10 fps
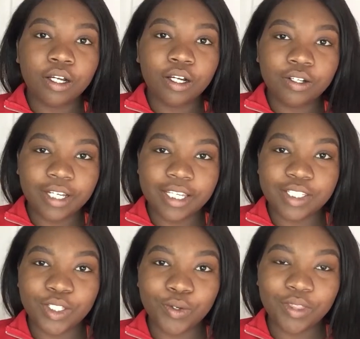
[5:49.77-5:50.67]
Okay,
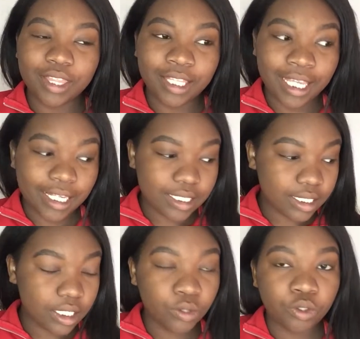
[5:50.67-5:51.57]
so
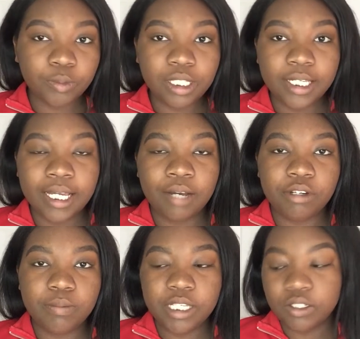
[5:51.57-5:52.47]
next, normally I
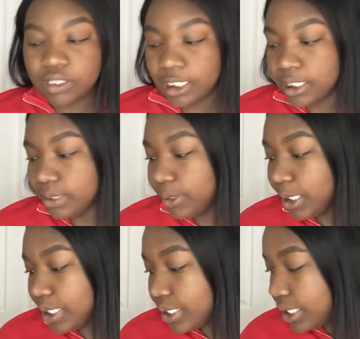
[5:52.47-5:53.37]
would be using some
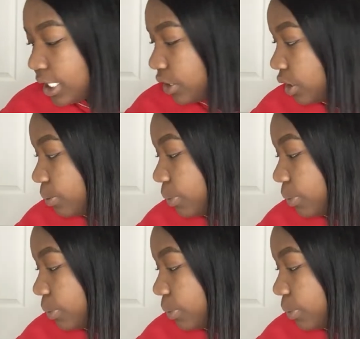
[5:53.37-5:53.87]
concealer,